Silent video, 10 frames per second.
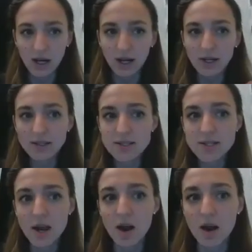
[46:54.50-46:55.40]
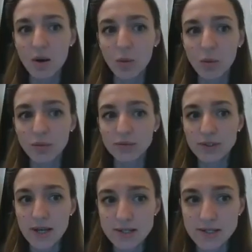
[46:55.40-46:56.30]
and our
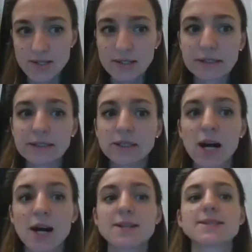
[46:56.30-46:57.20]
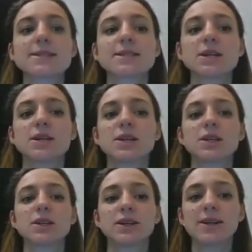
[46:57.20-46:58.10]
necessarily guys
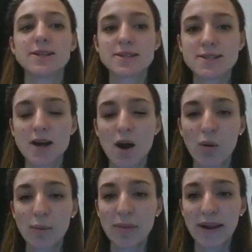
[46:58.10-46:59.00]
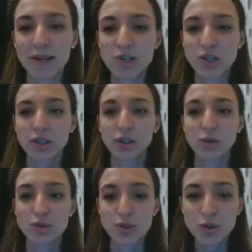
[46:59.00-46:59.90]
uh, it is our page in
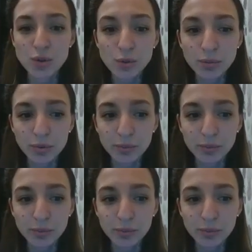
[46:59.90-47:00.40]
YouTube